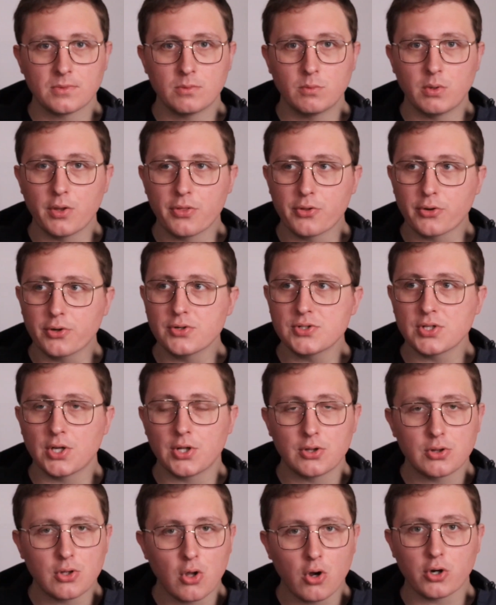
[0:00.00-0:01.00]
Well, there's a
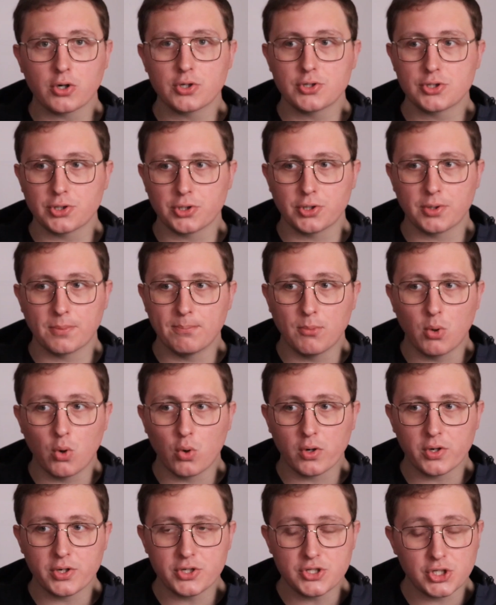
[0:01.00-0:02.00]
larger,
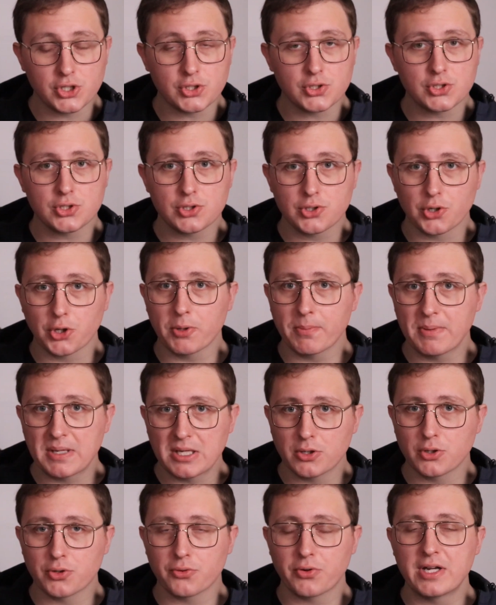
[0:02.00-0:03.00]
more
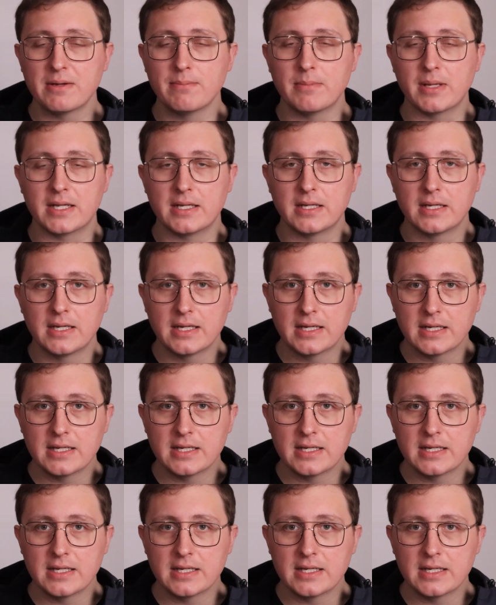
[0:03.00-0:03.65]
disturbing agreement